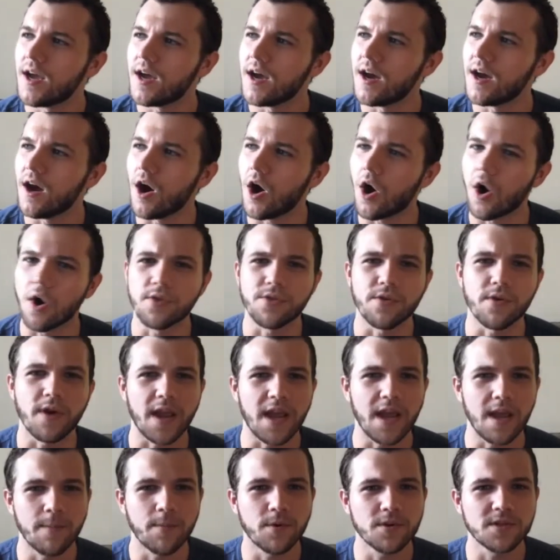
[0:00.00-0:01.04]
uh, Arthur
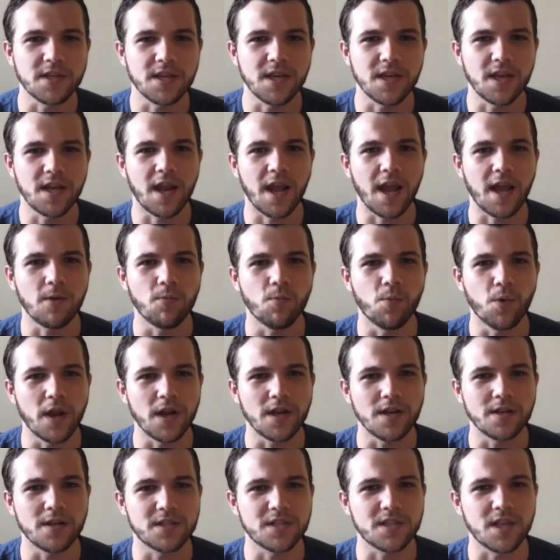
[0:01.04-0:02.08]
Hamilton had
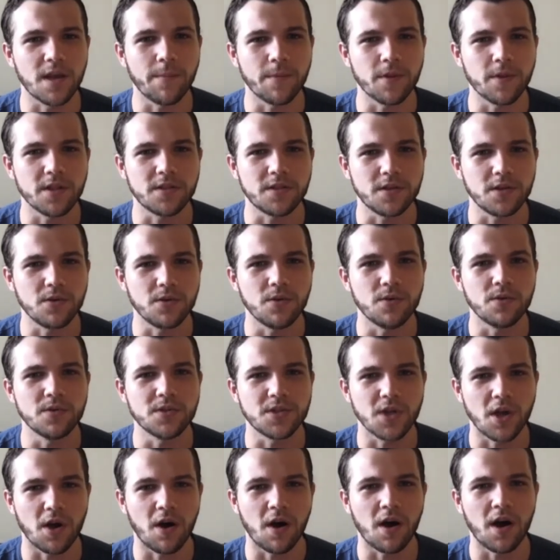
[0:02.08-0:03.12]
written some of the
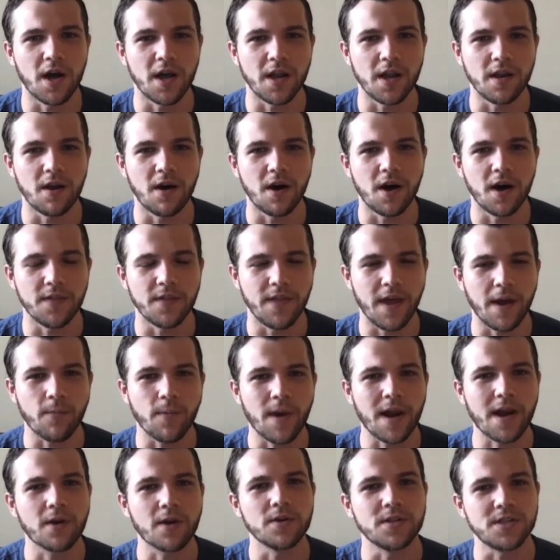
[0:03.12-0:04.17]
tunes on on that
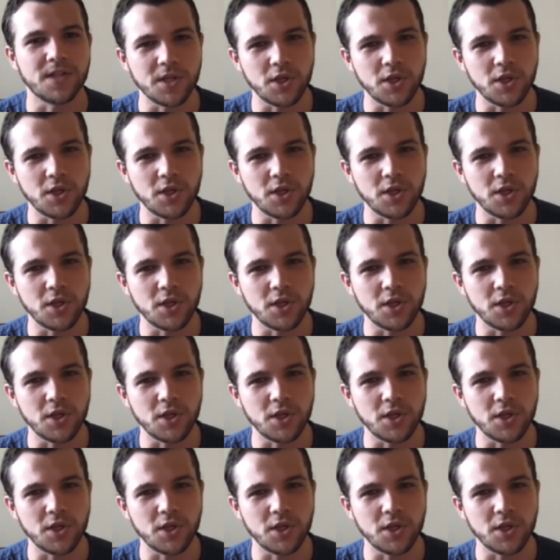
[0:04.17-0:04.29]
record.